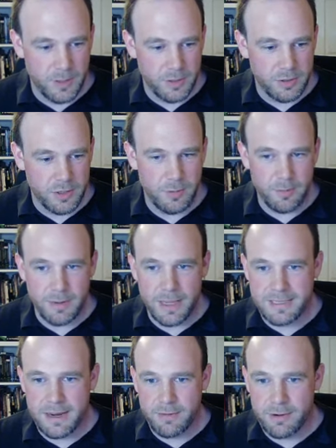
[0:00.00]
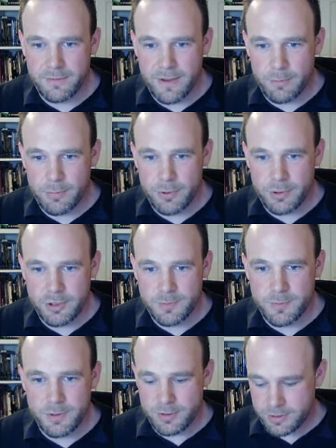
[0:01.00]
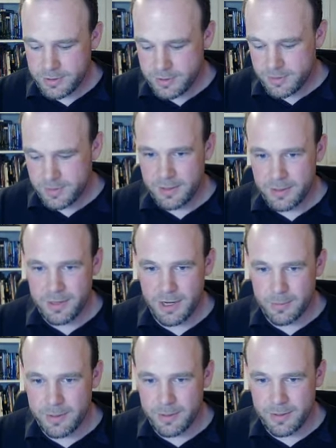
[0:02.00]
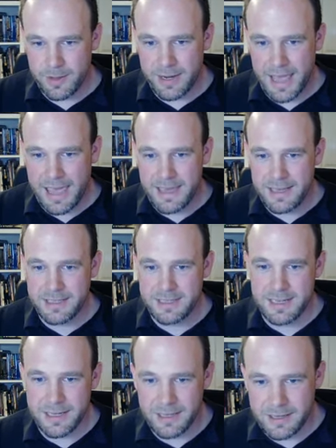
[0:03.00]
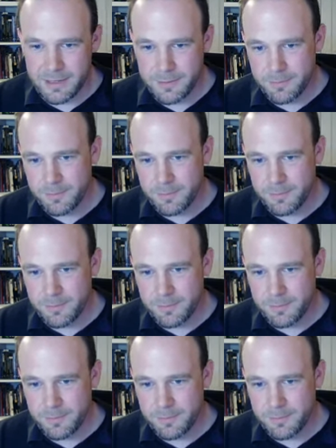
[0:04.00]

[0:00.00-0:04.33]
So let's get rid of our burdens because you know an age is like